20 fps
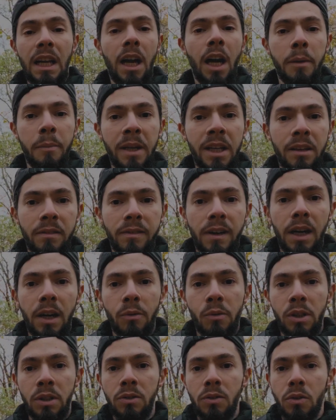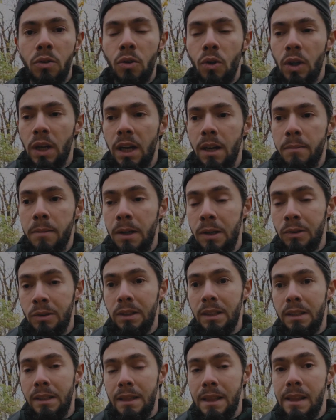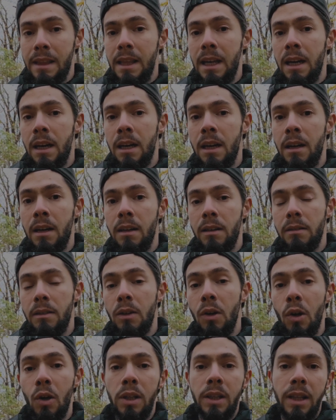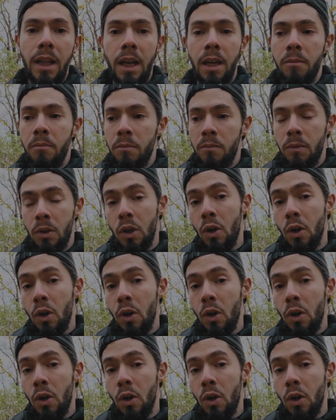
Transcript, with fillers: I mean, if I want to talk about the whole time,